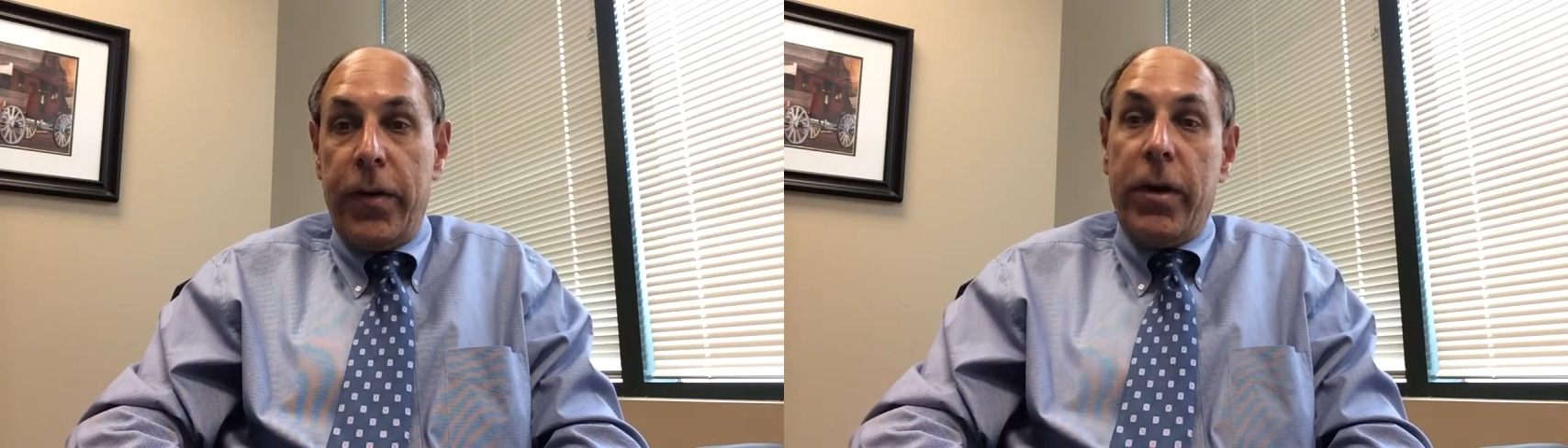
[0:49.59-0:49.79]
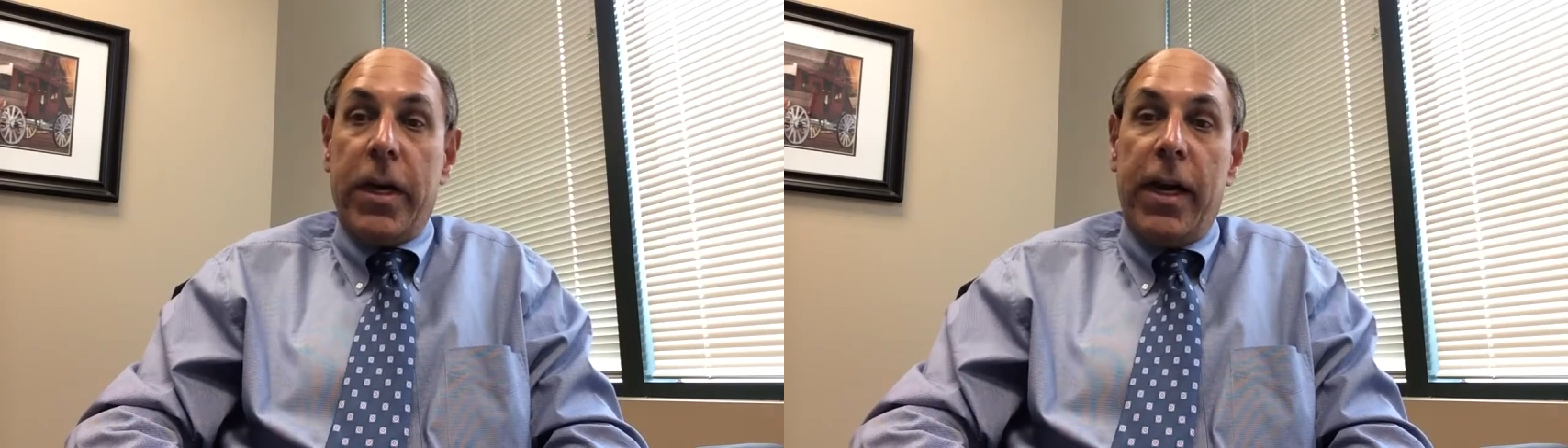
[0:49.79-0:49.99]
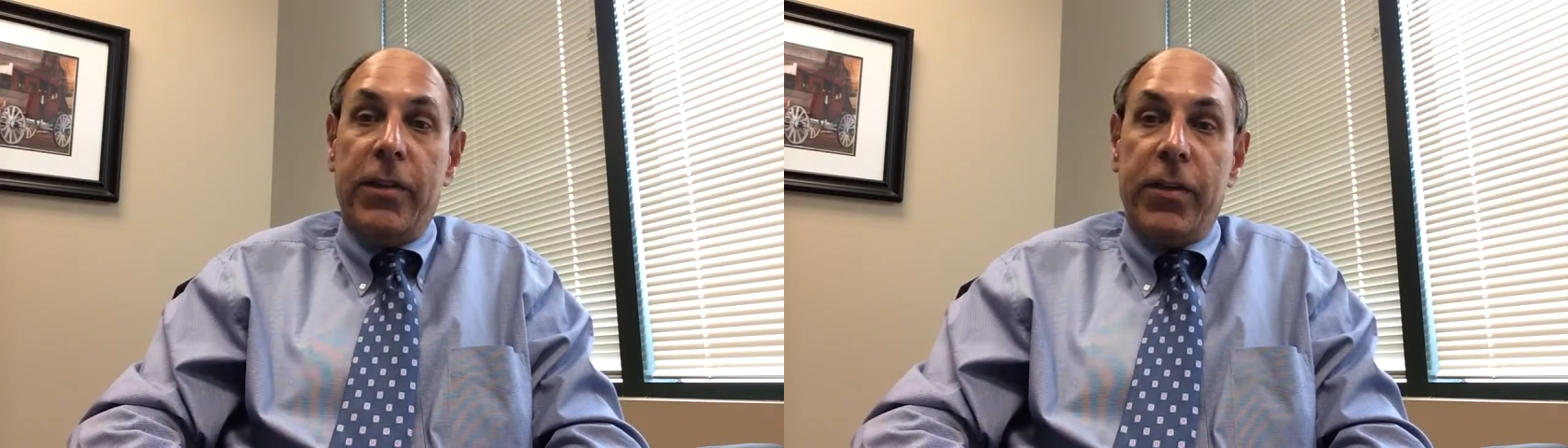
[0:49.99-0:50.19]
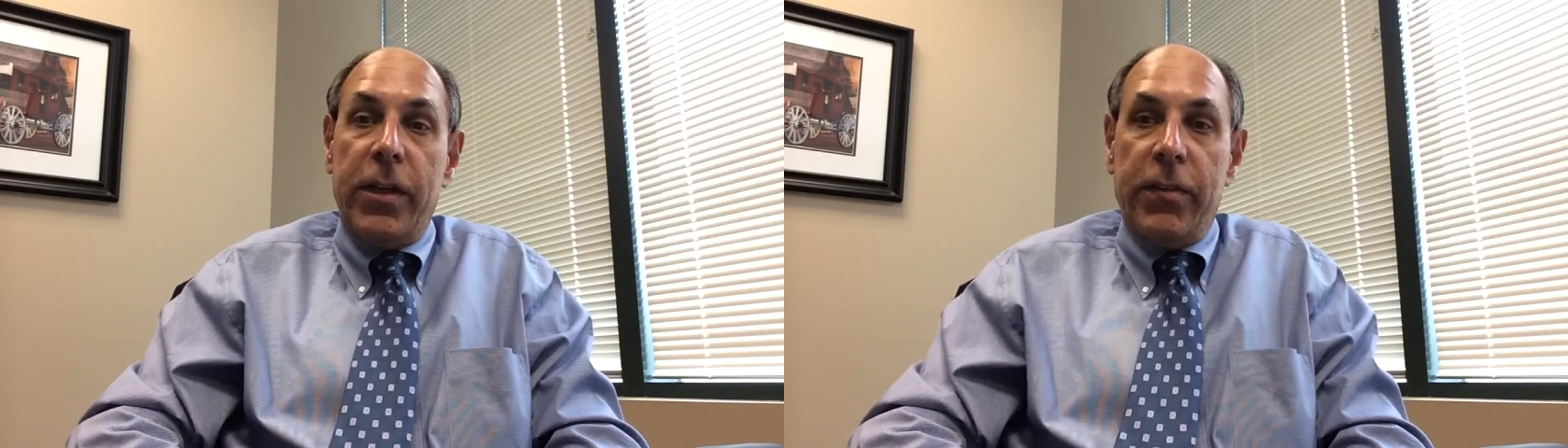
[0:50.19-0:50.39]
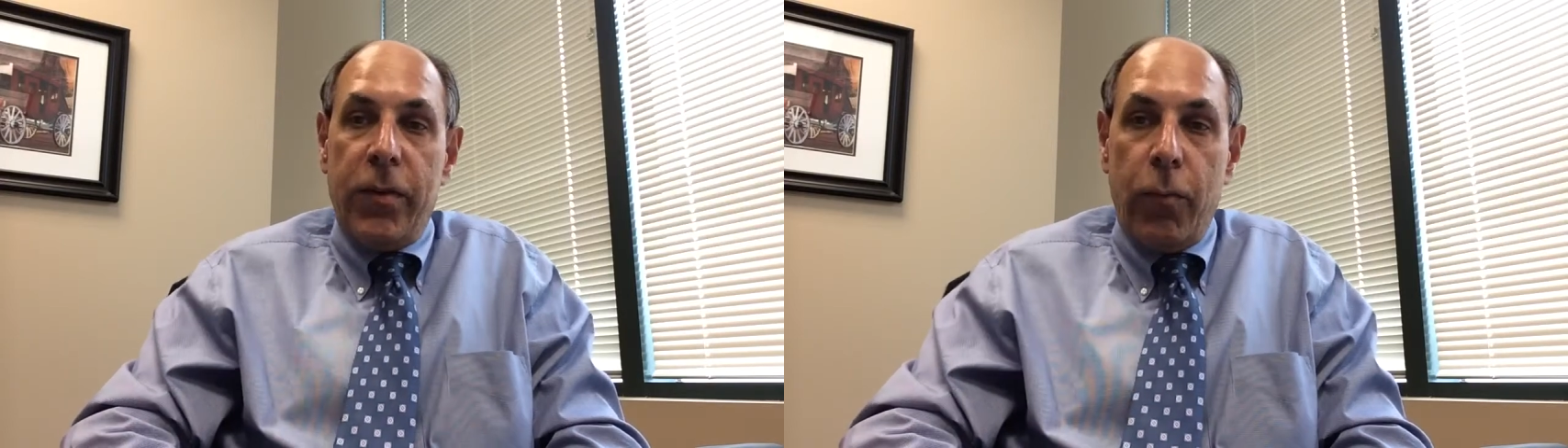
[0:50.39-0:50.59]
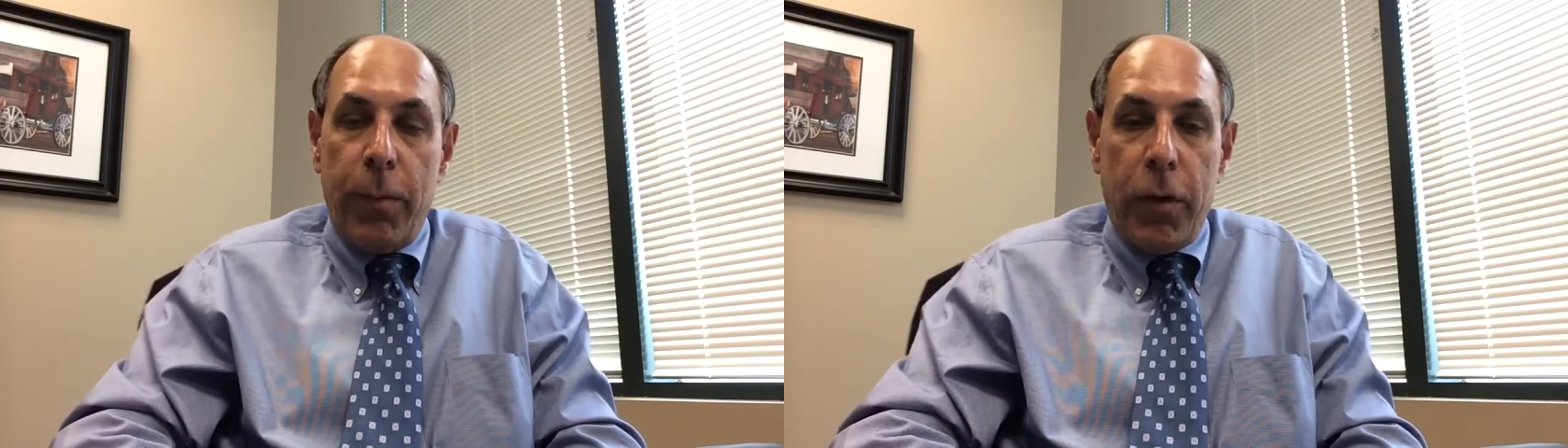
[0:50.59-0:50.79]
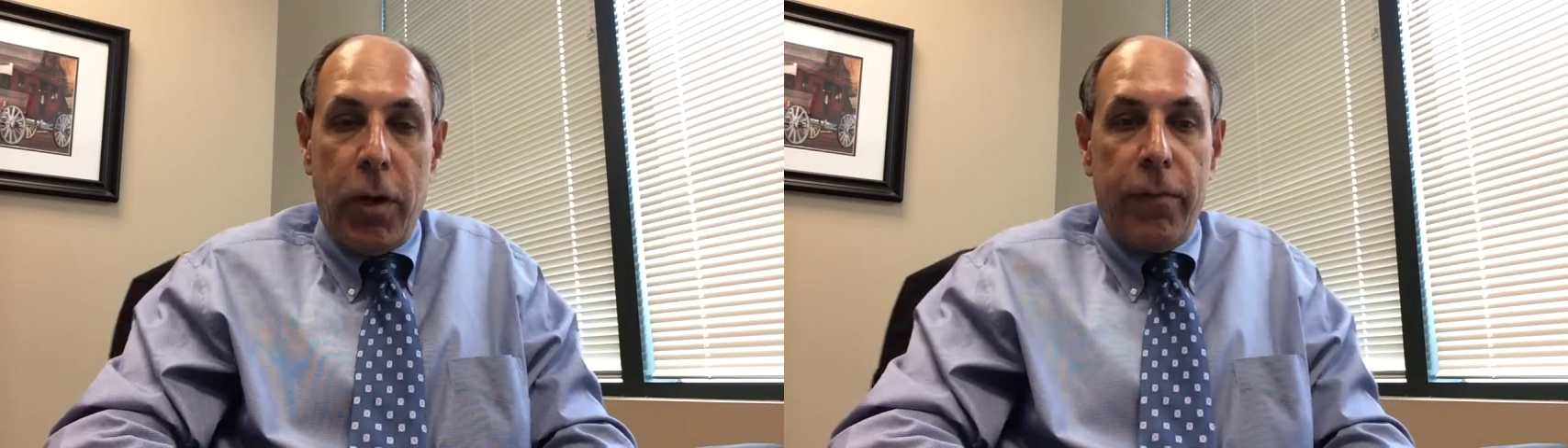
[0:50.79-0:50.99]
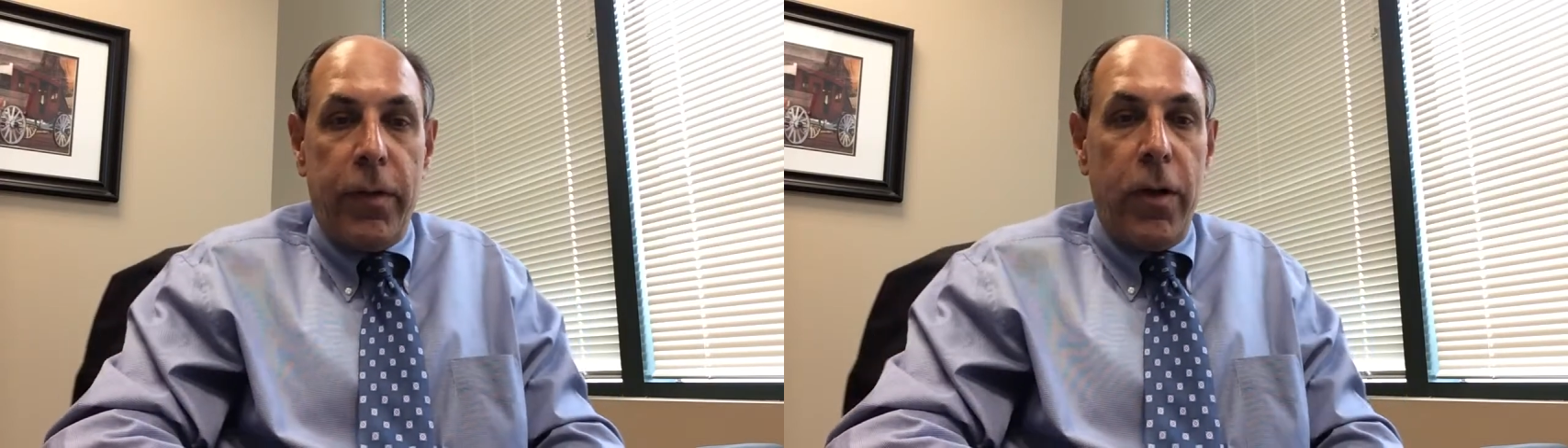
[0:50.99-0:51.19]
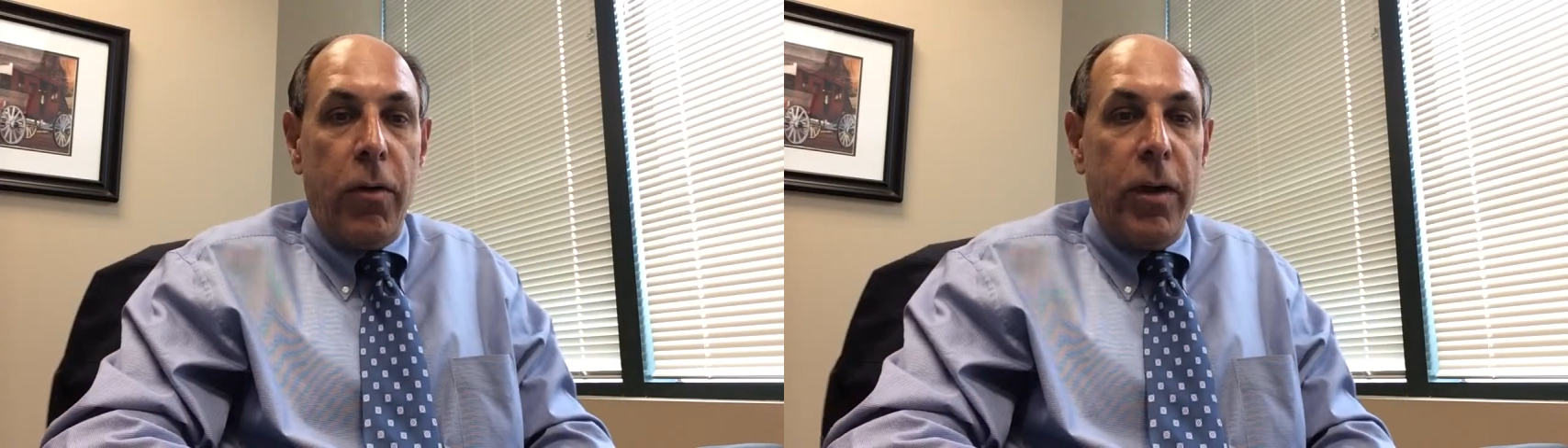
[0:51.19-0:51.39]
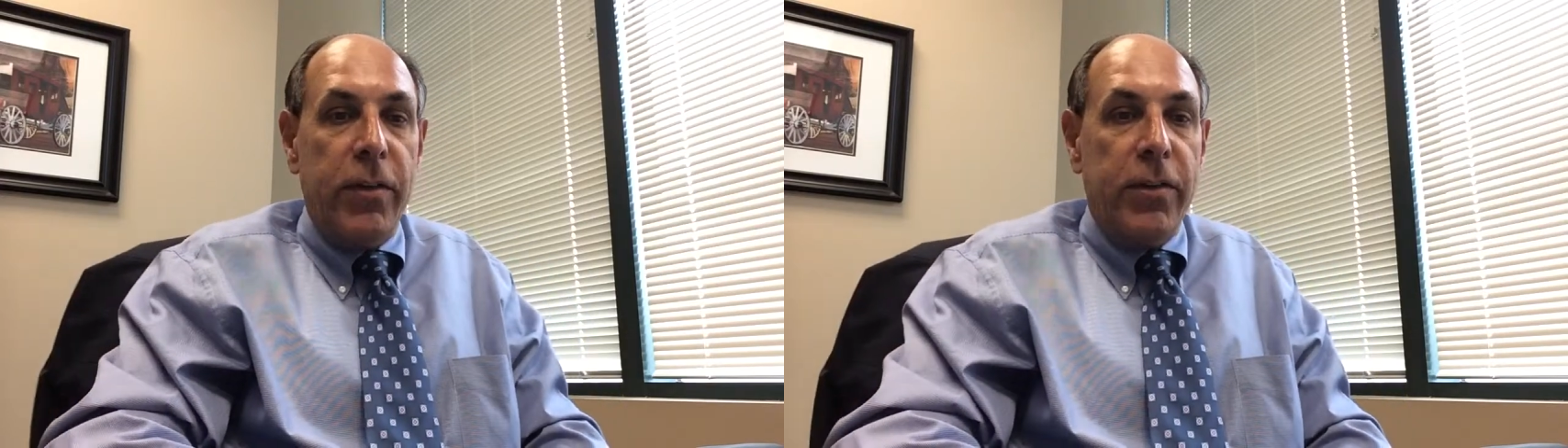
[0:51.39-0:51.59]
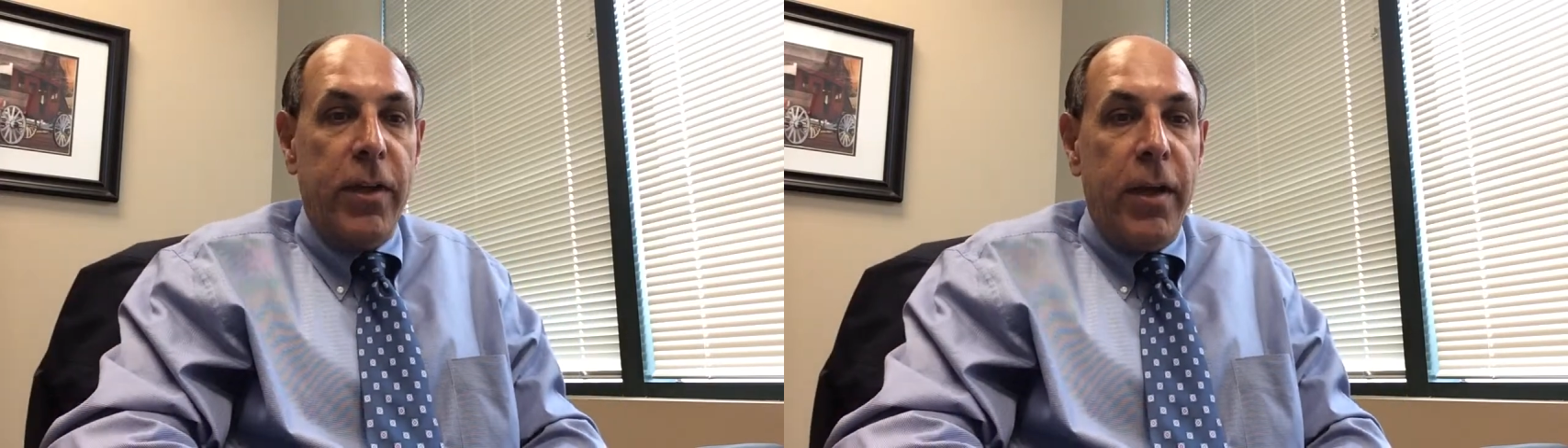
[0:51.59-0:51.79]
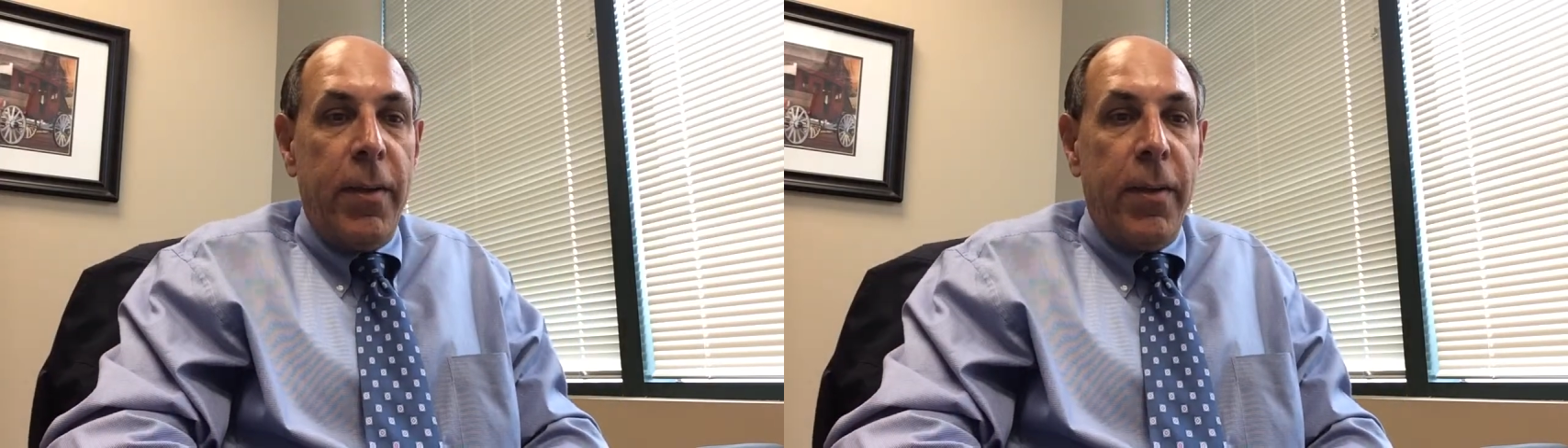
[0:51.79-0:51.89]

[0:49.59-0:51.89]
varicosities that women often notice.